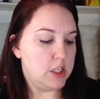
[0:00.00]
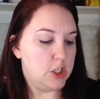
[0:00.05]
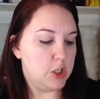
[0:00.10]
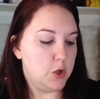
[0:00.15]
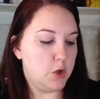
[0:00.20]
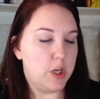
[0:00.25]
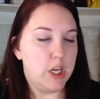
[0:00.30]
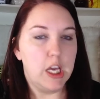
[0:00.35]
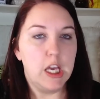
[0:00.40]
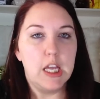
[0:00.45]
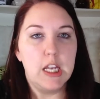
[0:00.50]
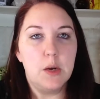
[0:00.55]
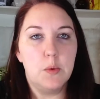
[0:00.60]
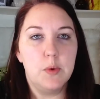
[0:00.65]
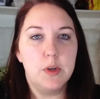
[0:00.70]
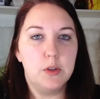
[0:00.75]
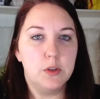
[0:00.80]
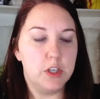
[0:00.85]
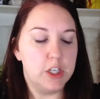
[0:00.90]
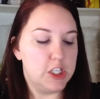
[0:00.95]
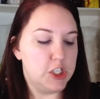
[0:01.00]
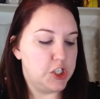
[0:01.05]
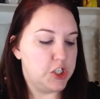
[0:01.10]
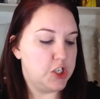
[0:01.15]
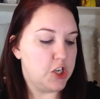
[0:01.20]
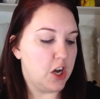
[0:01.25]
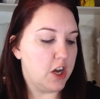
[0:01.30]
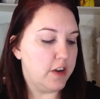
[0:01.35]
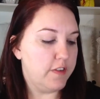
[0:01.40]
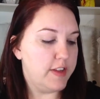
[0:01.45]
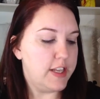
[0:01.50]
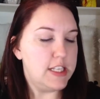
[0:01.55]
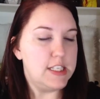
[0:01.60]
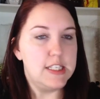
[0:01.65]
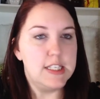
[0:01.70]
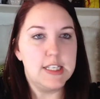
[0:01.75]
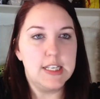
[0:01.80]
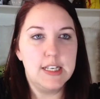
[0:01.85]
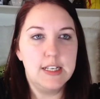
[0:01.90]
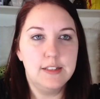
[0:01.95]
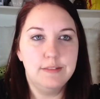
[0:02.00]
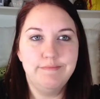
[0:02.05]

you can get a real good shot of it